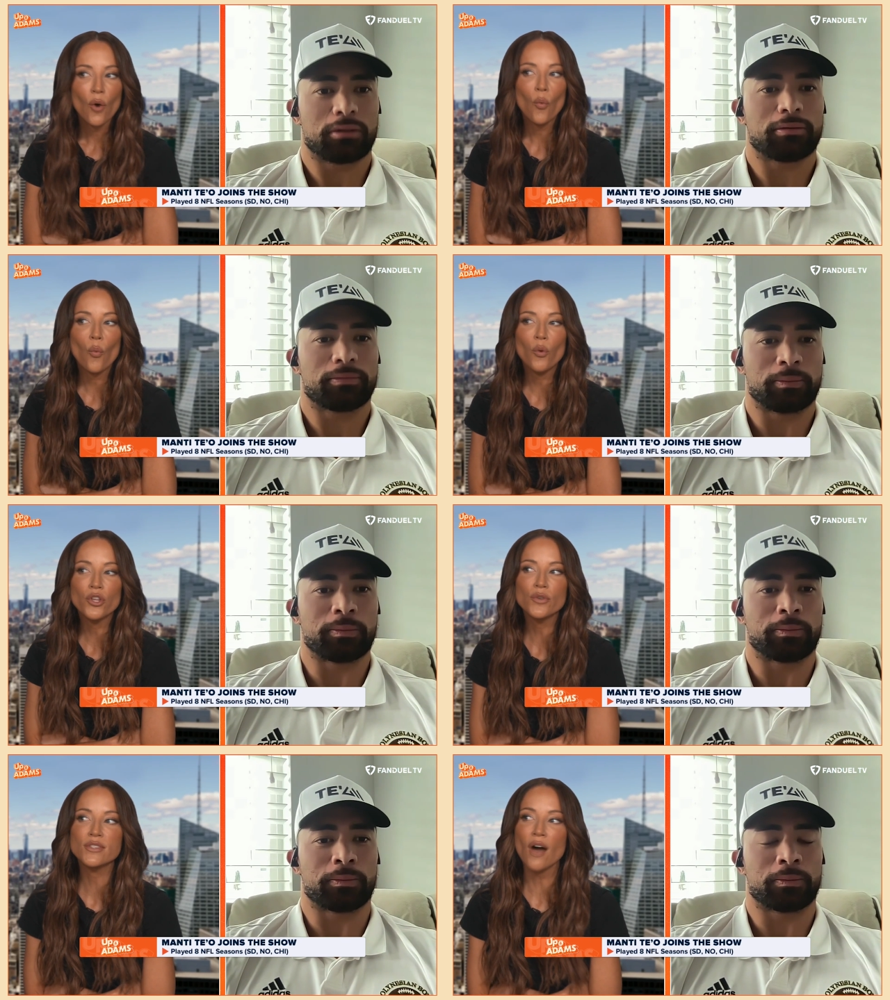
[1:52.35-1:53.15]

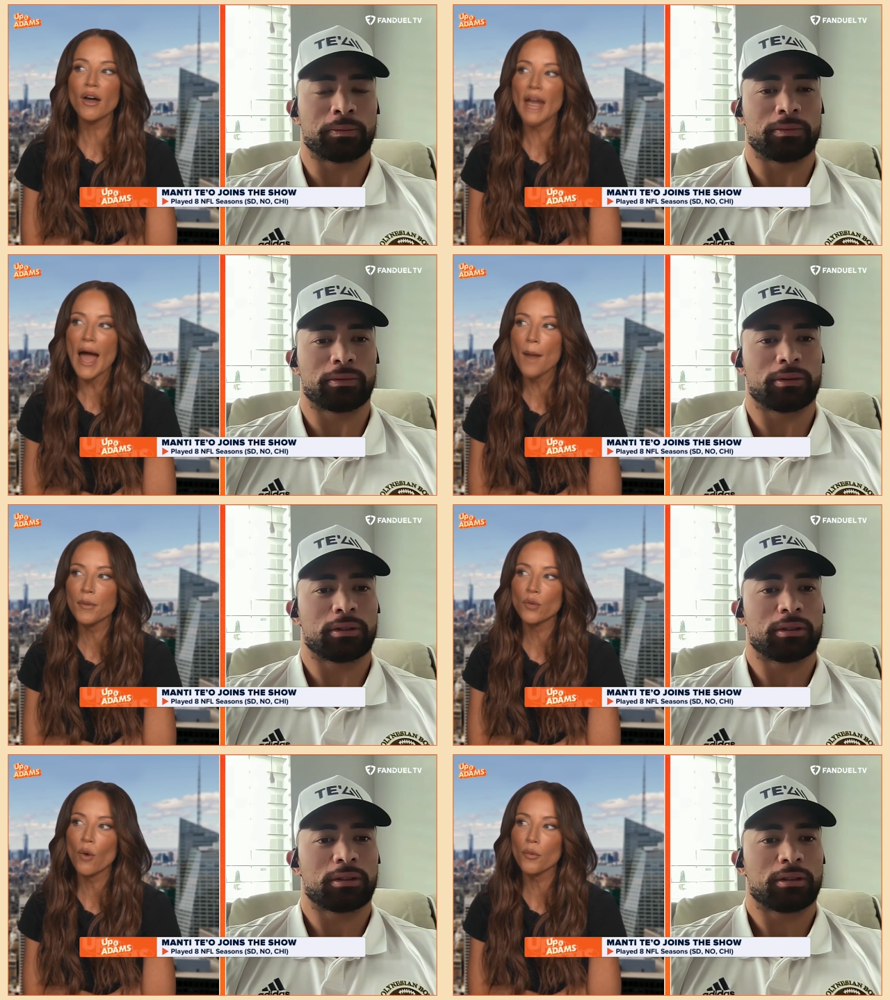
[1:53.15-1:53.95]
Speaker 1: When you saw mm-hmm. it
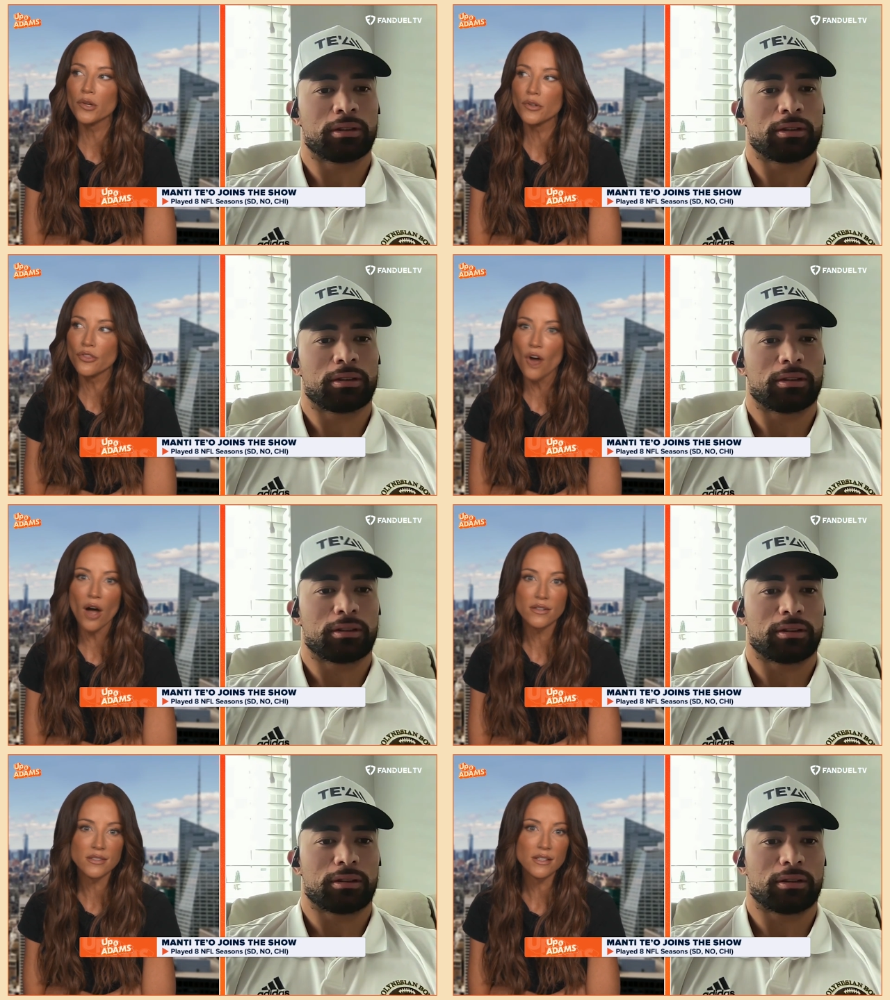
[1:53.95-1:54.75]
happen, what were your
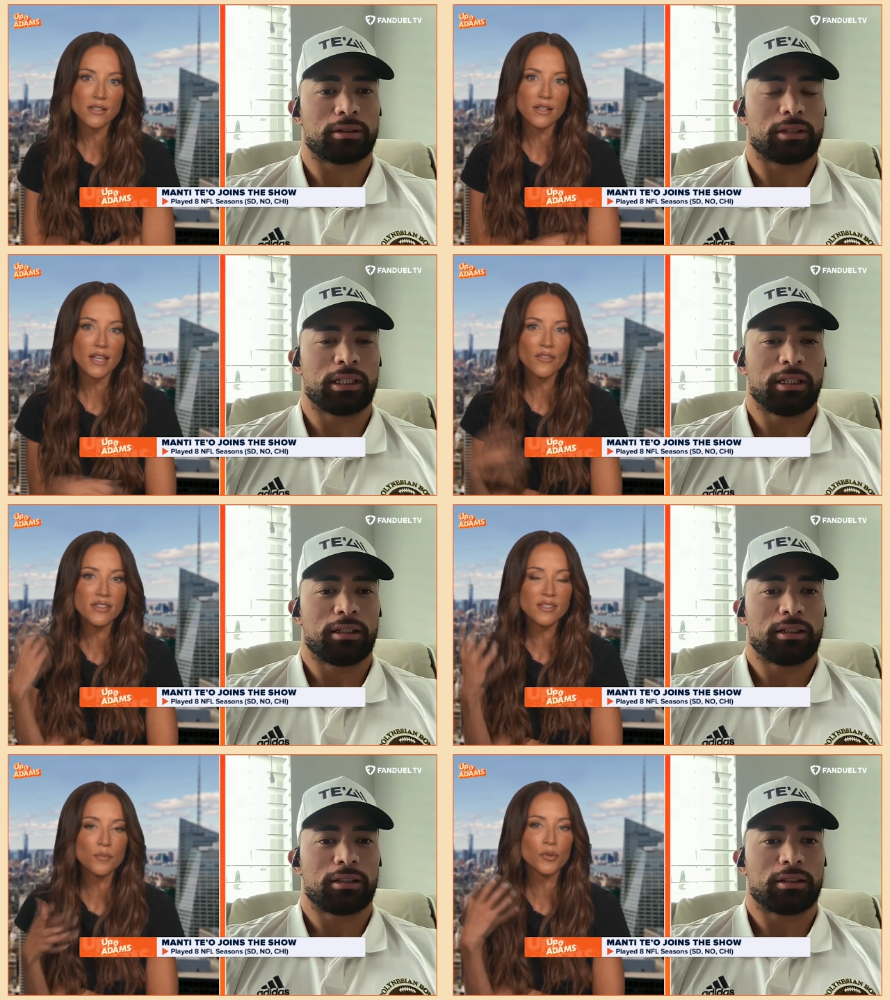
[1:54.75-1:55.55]
thoughts? And give
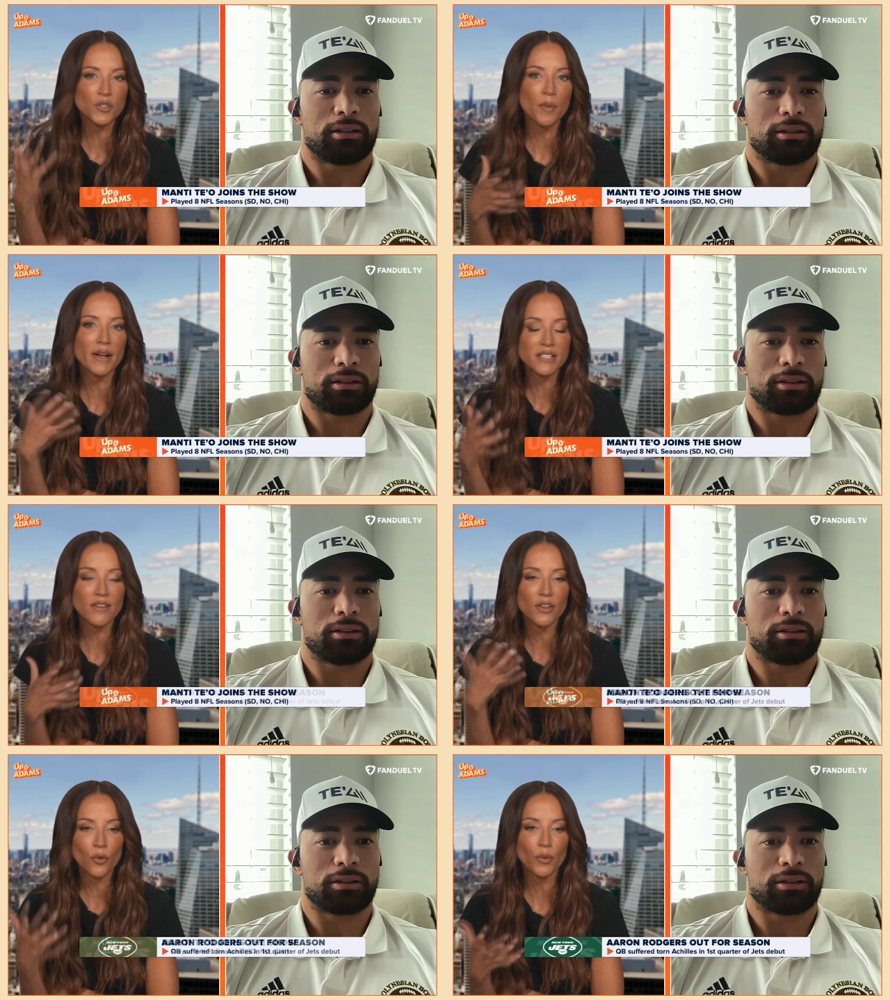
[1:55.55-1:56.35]
us some perspective
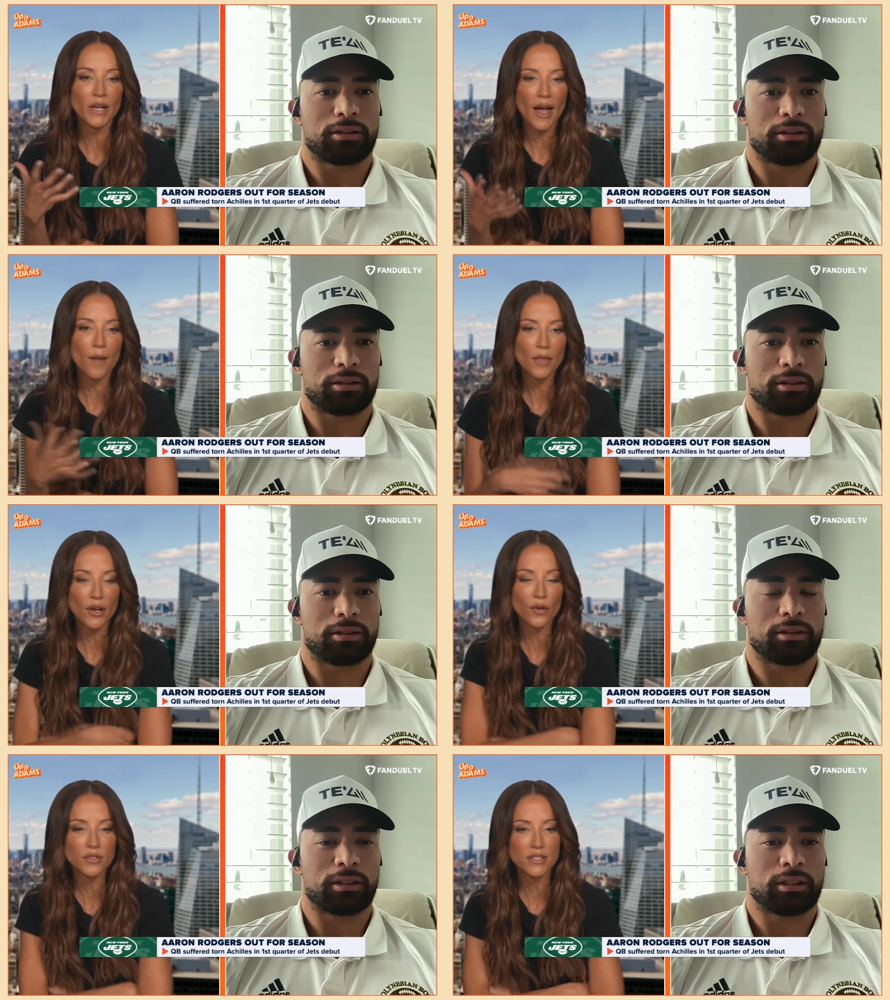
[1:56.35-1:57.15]
on the rehab
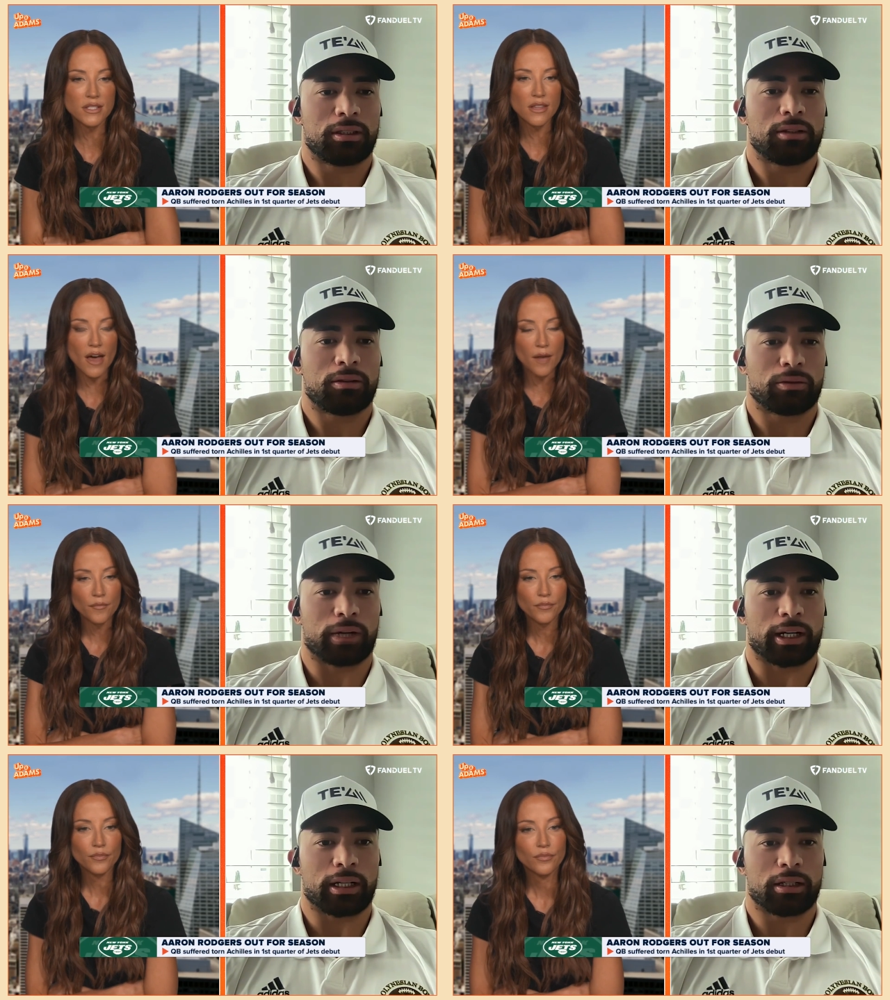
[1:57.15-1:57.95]
that goes into that.
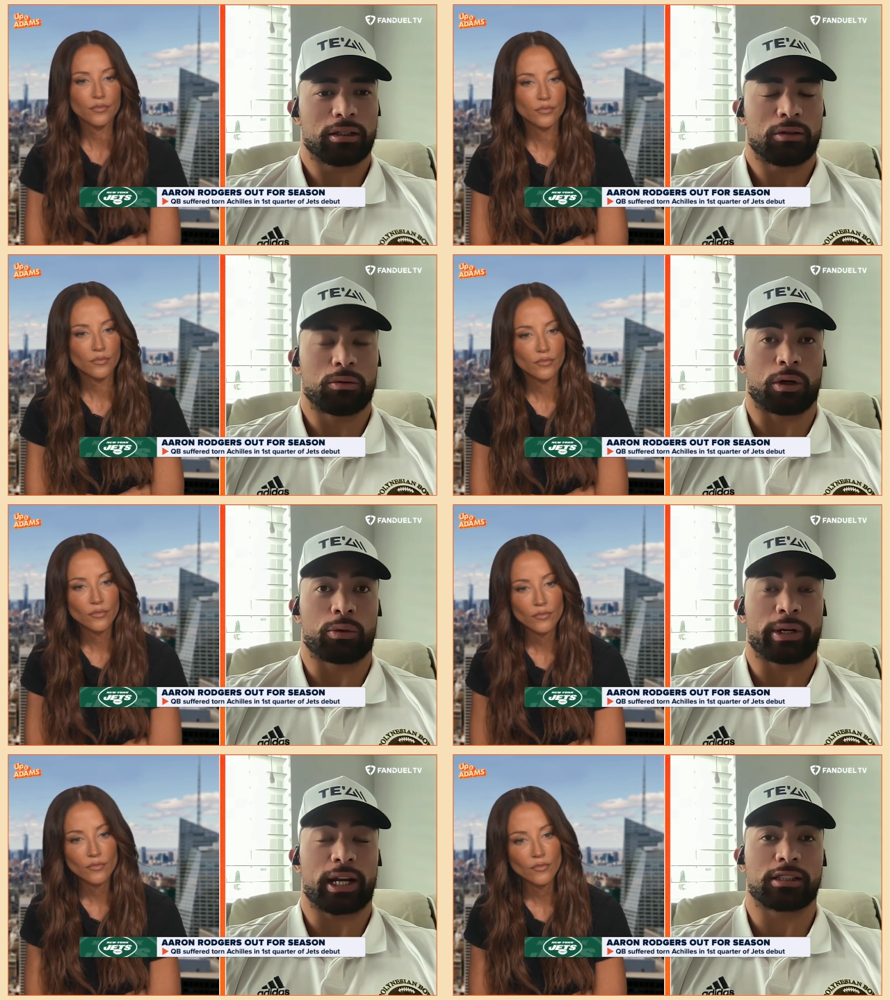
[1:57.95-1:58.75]
Speaker 2: Right.
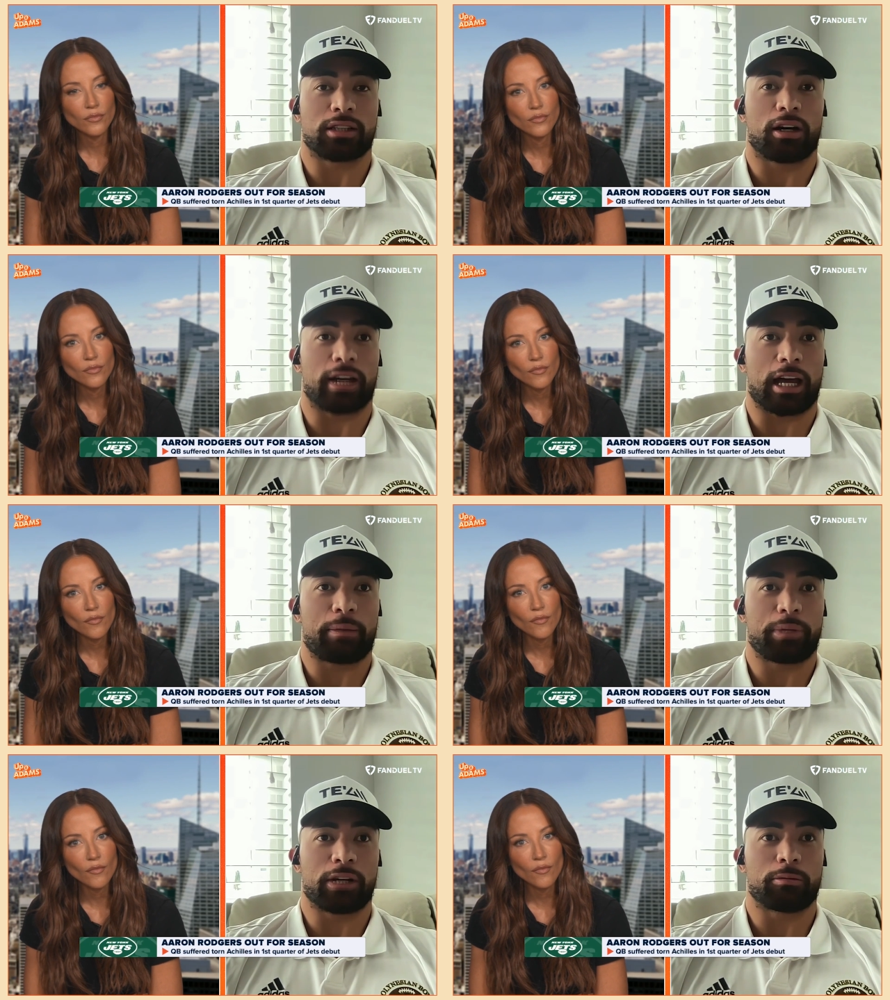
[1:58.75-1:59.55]
Well, when I saw it
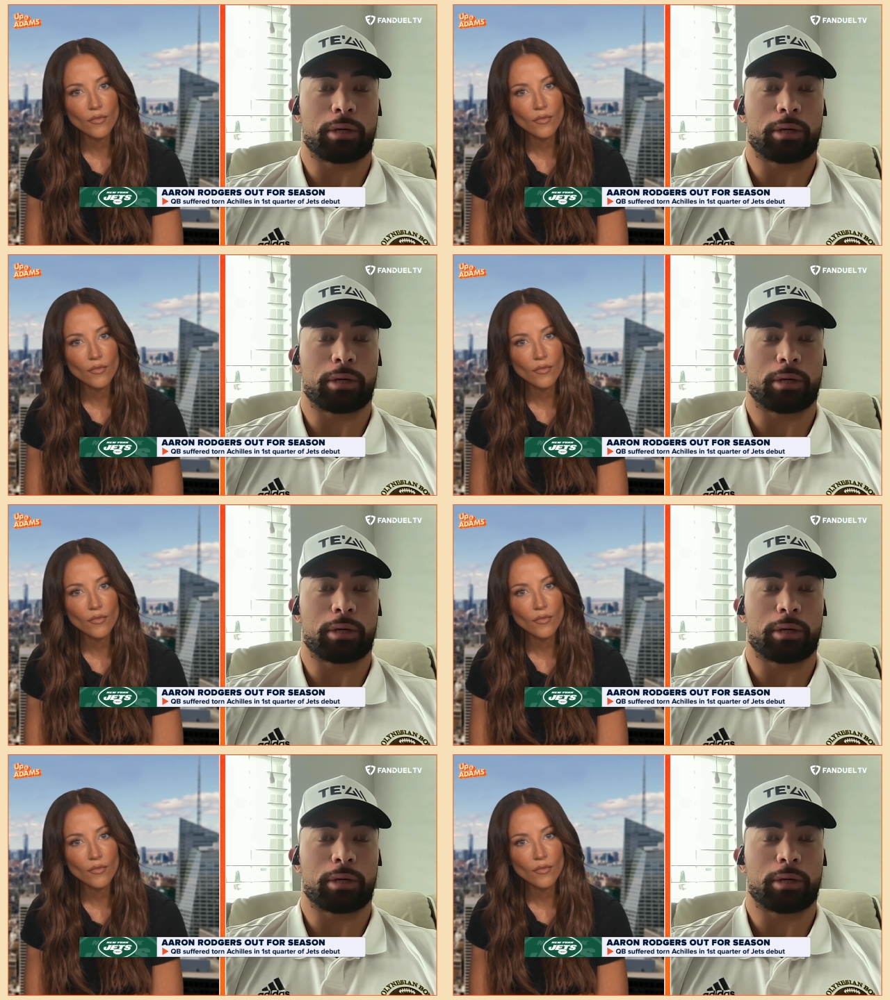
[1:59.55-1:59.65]
happen,